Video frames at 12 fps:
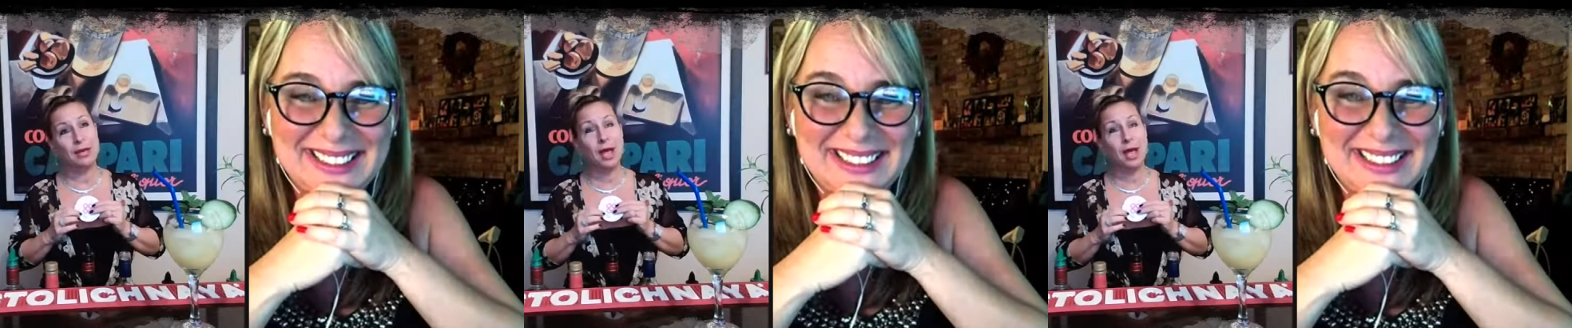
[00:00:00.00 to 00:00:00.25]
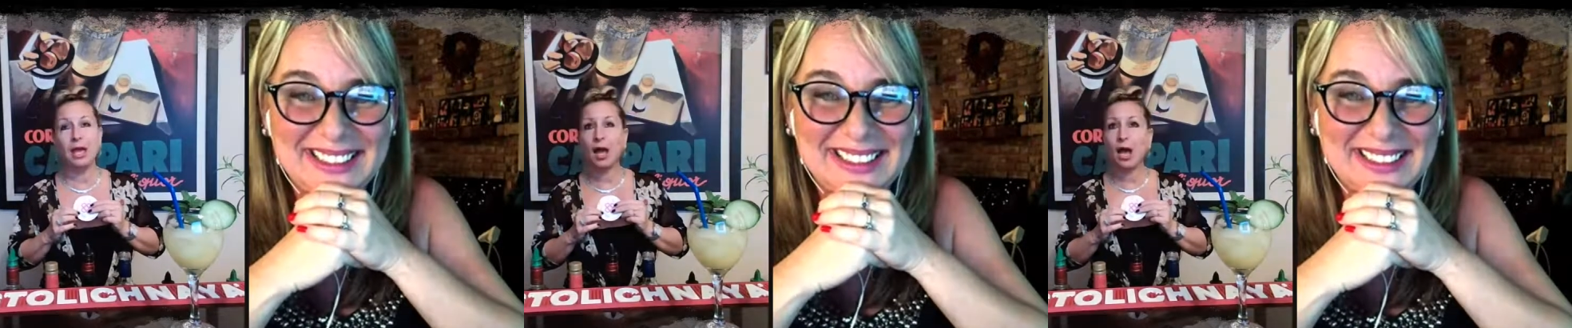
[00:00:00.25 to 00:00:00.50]
Speaker 1: And
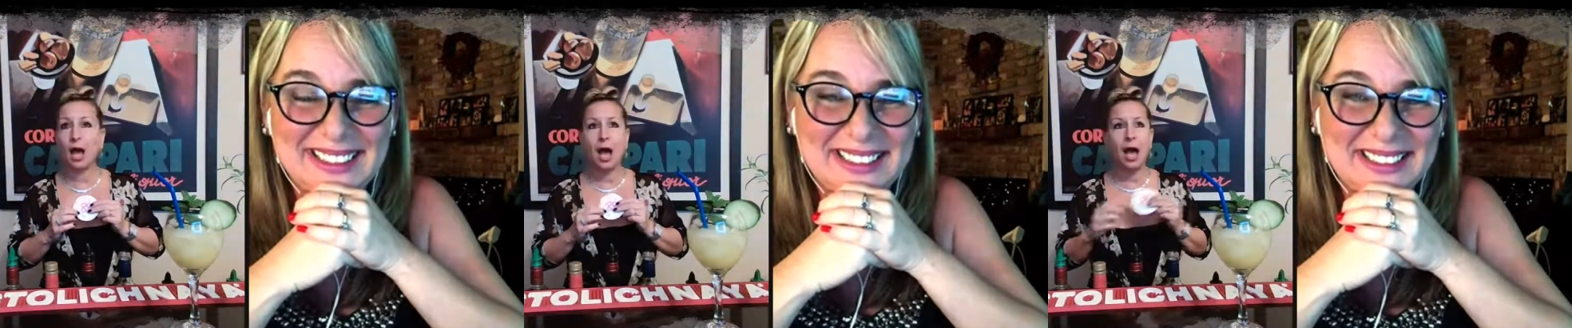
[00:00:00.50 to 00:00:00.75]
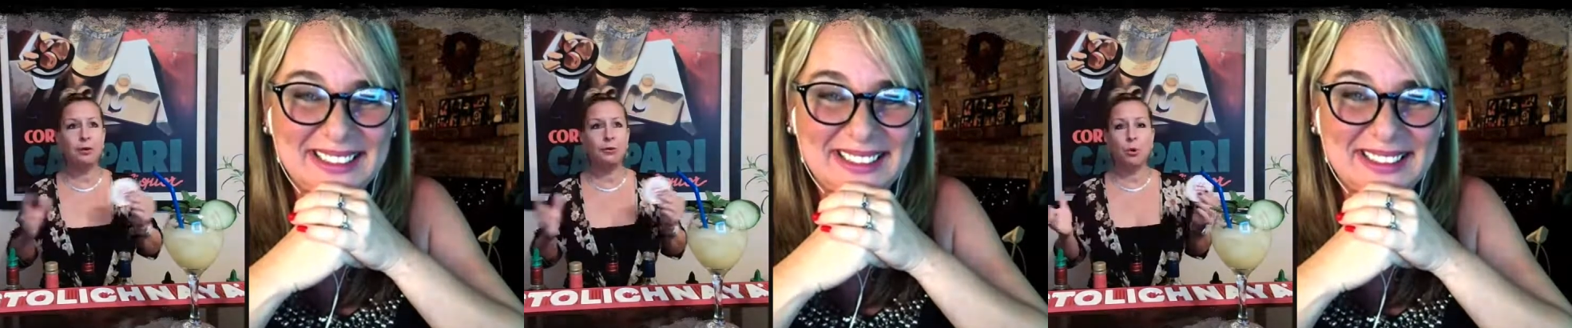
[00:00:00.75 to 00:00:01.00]

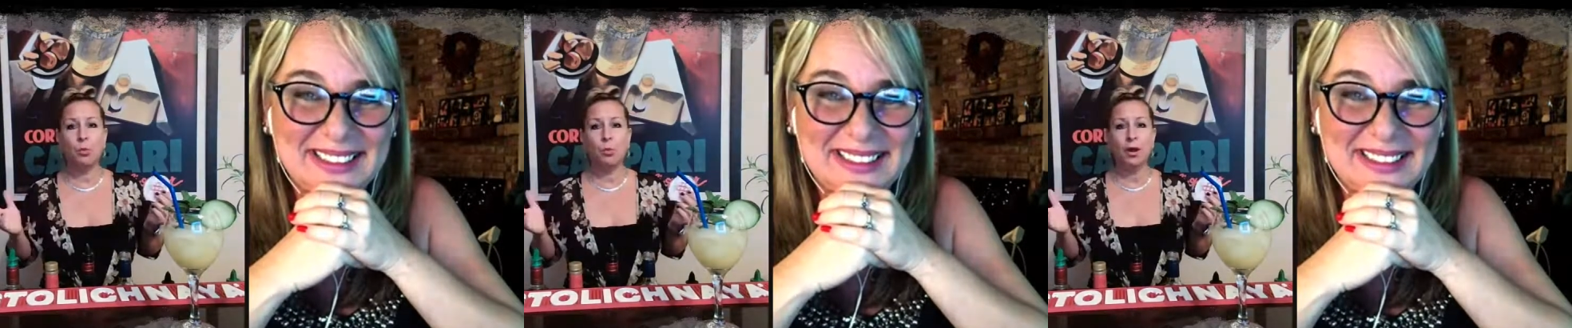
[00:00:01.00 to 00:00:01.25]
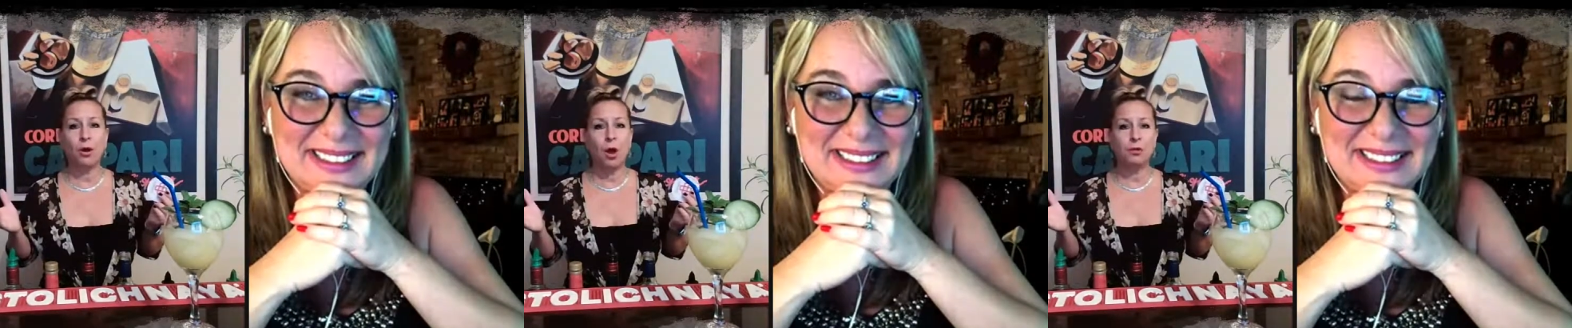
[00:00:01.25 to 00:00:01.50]
I don't know
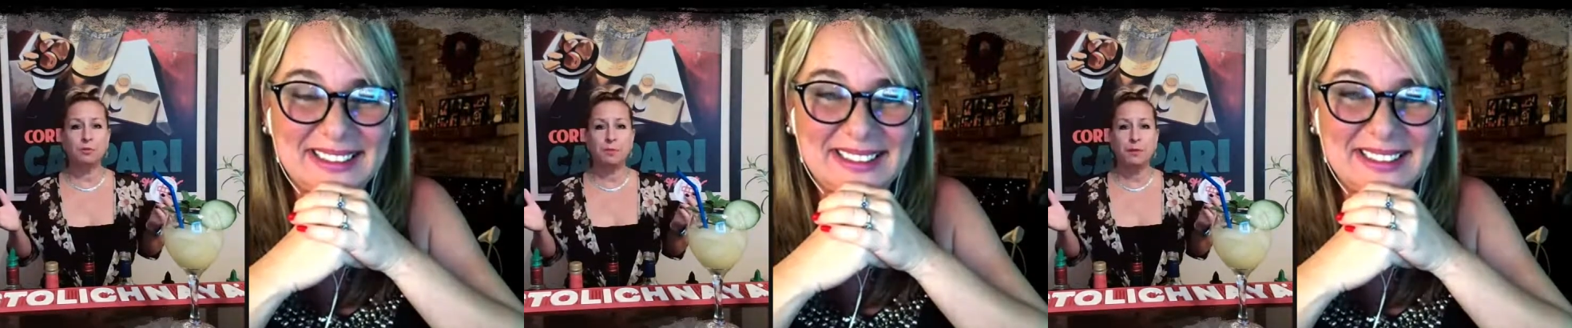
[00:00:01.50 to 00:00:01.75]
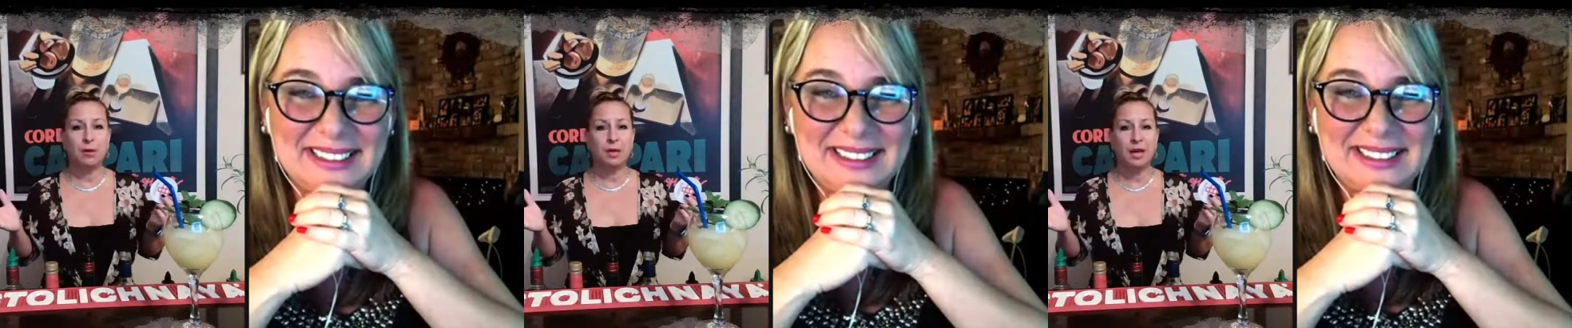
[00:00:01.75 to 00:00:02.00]
where all these
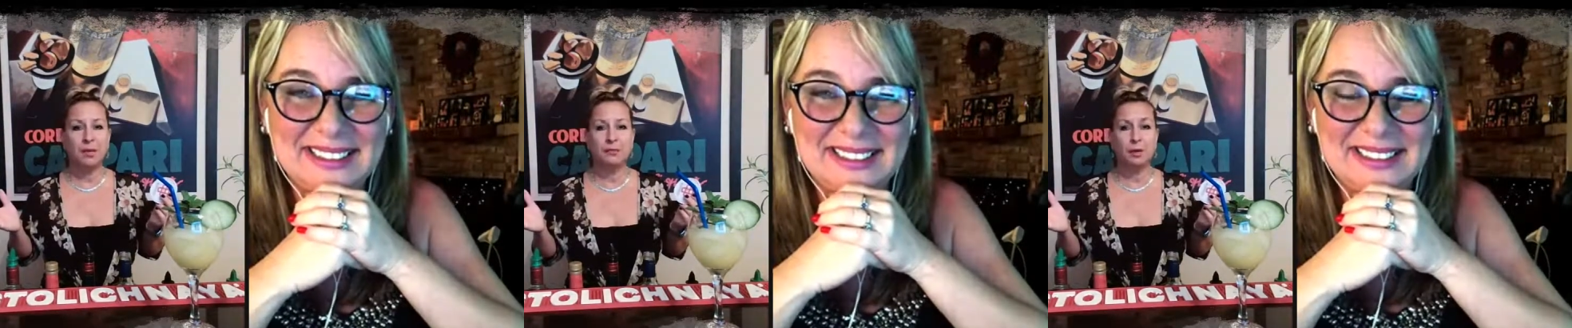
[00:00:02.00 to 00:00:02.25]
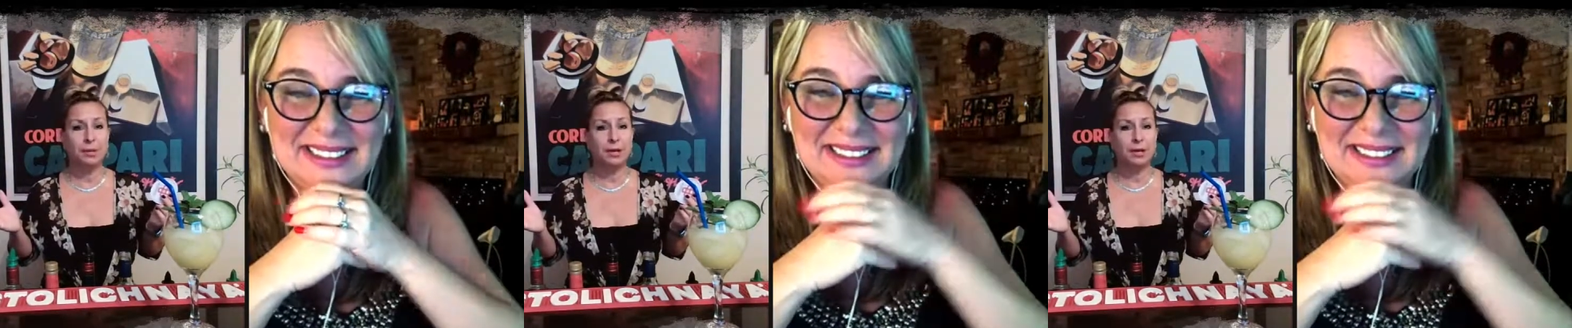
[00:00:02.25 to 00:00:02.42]
people came from